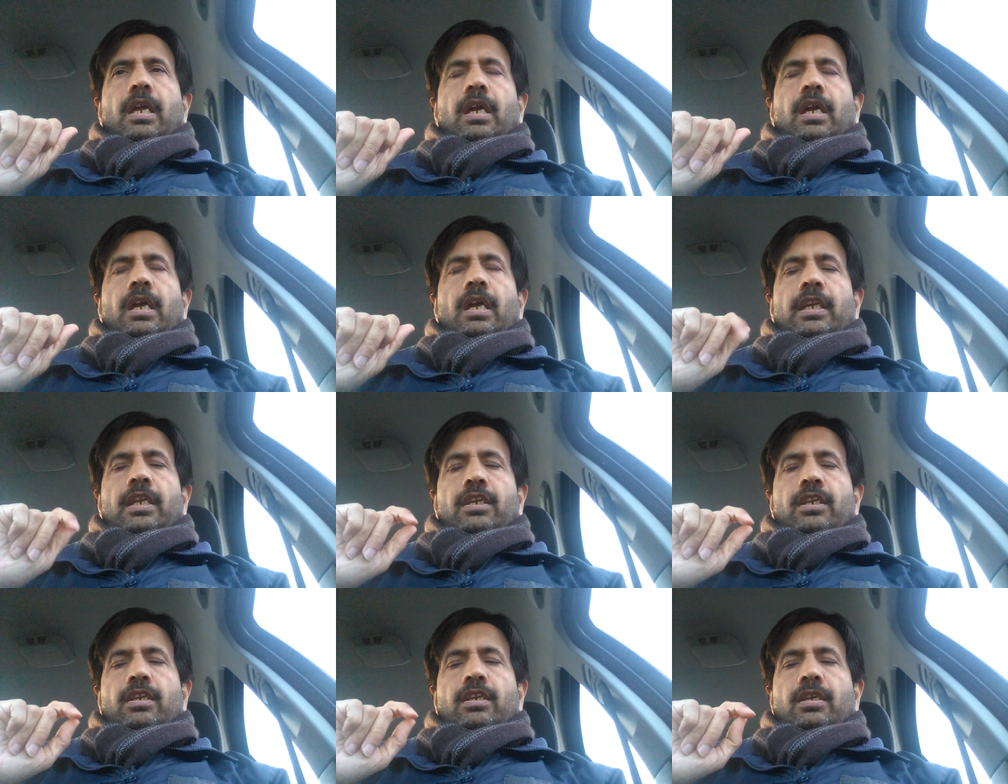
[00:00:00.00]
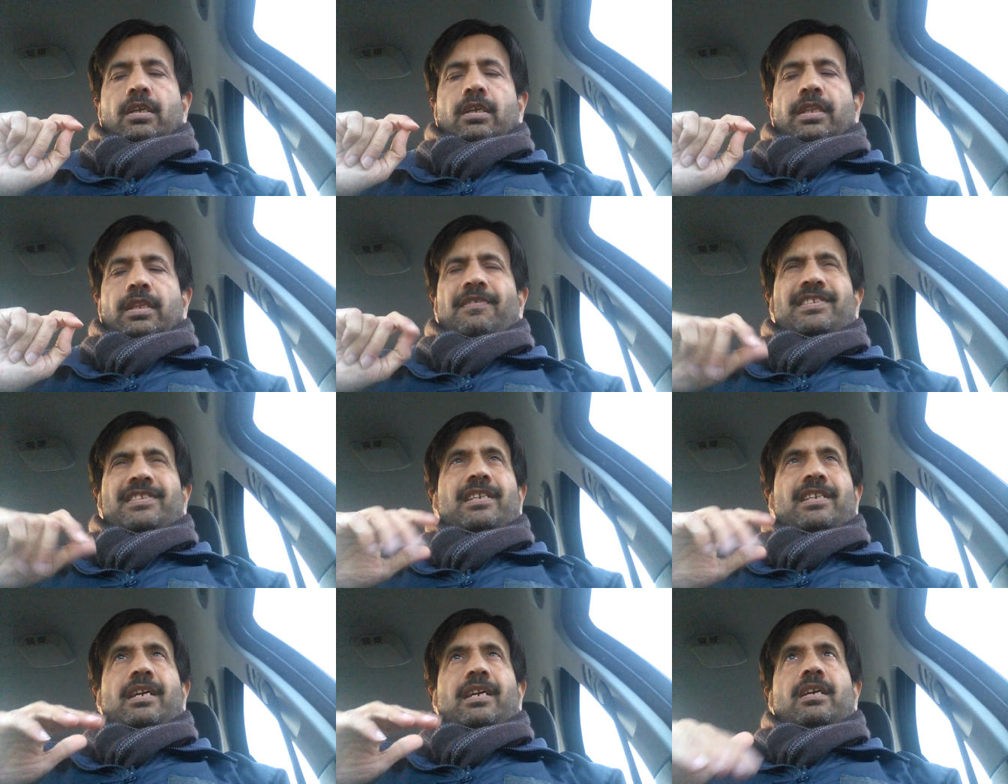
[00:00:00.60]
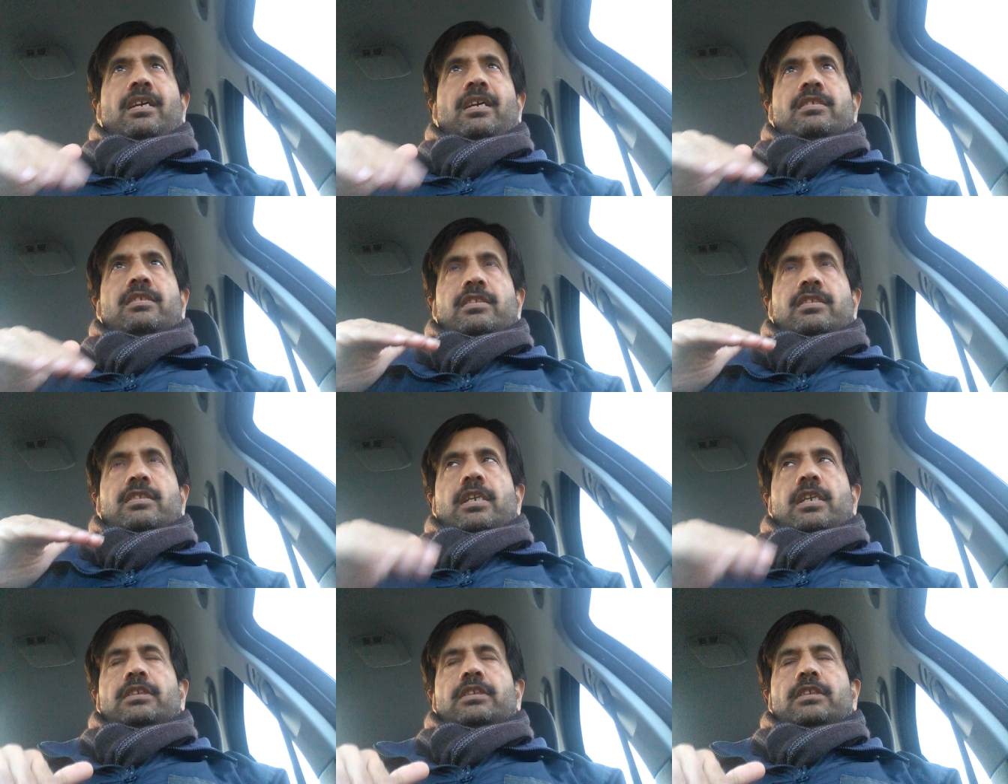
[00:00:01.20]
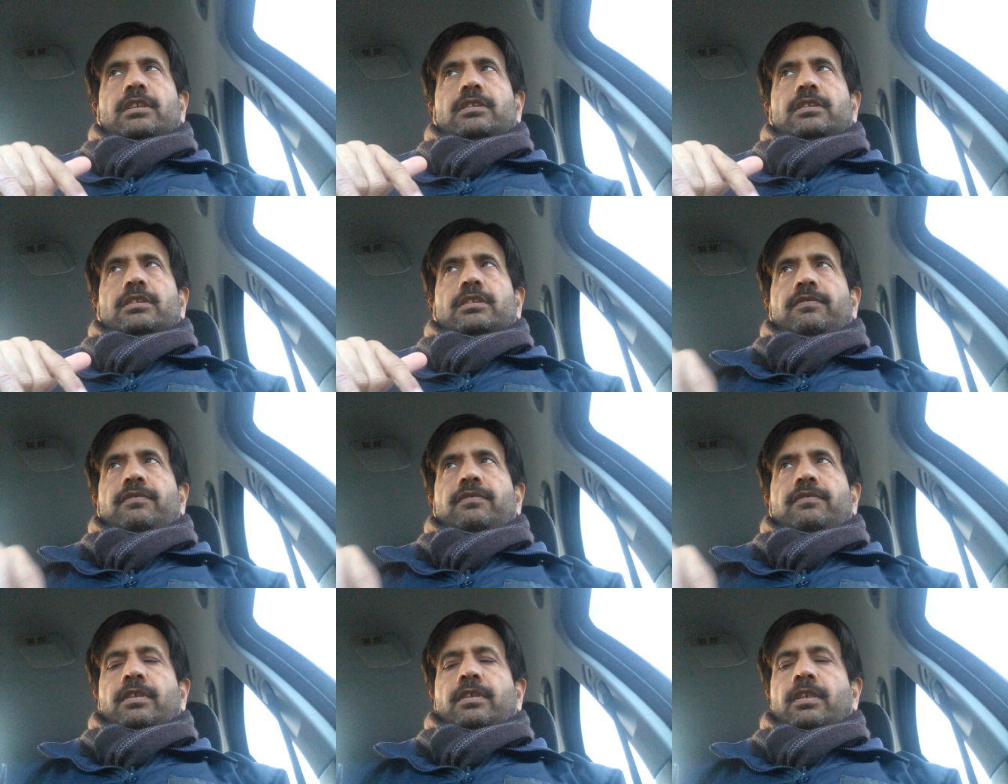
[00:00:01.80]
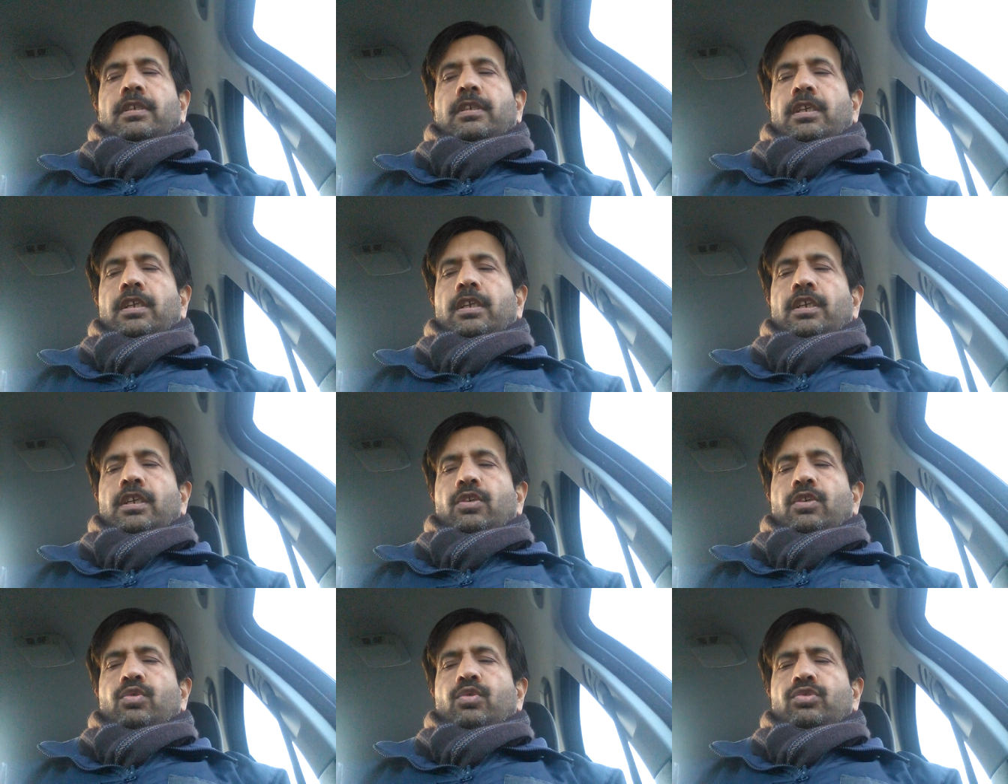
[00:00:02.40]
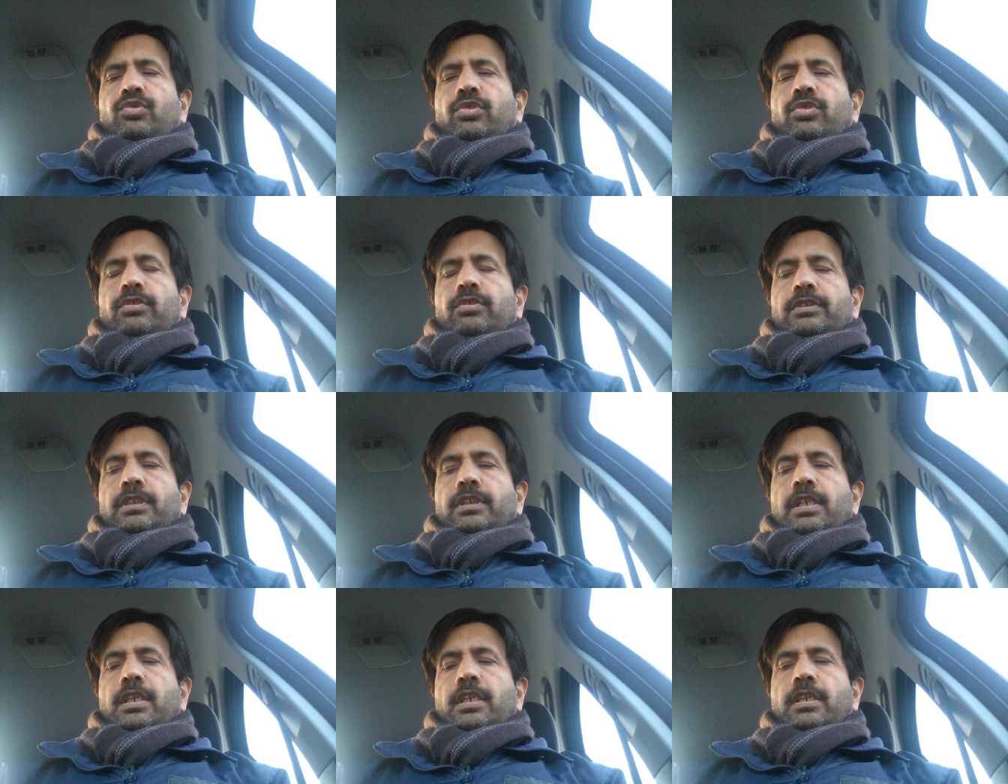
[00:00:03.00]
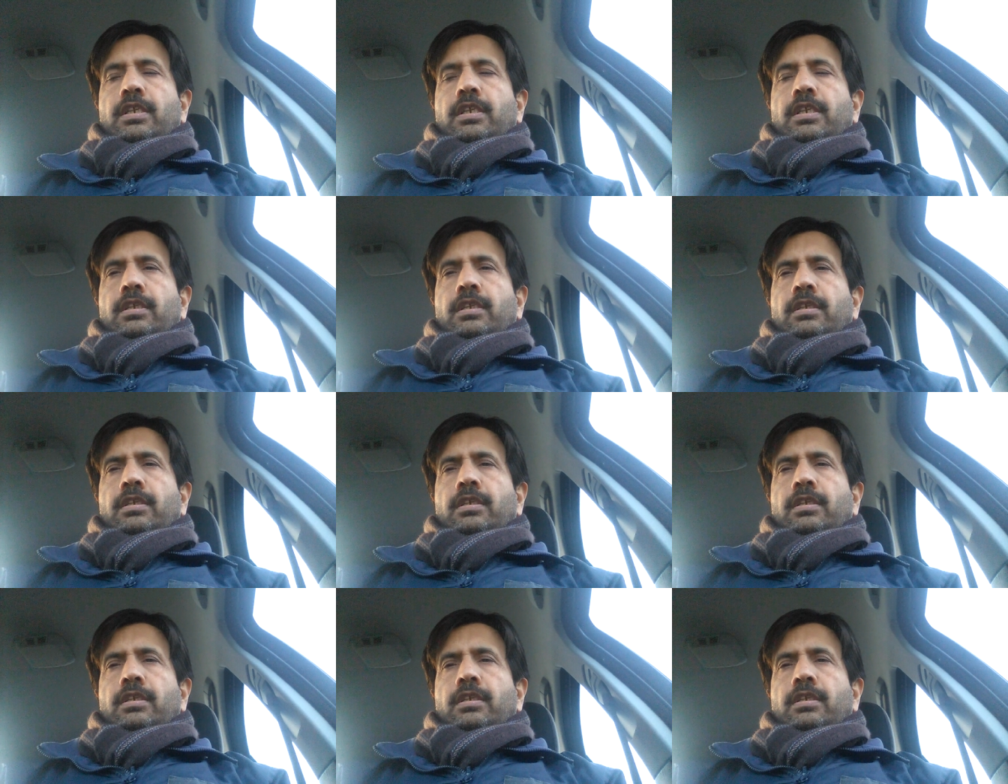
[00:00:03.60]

uh, in uh, there was the uh, statistics of uh, 2006